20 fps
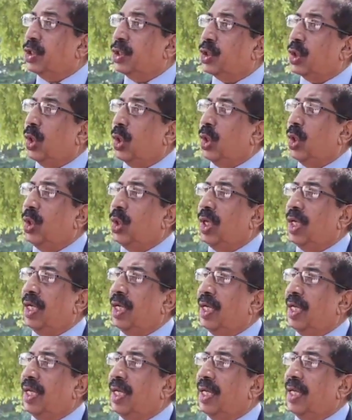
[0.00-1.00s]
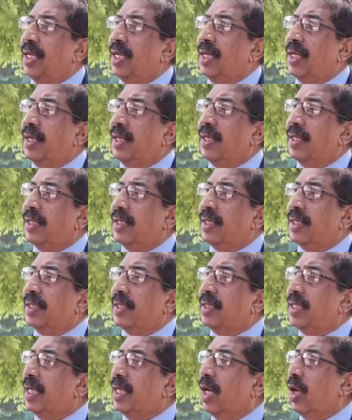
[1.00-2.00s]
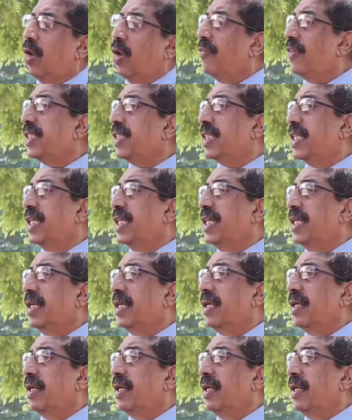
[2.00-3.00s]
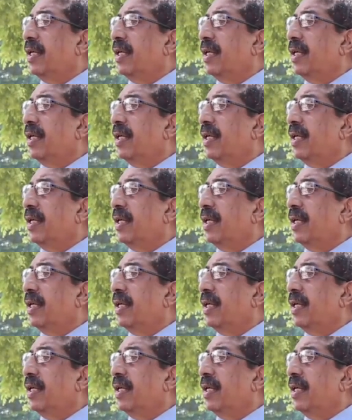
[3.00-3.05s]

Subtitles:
So the officer,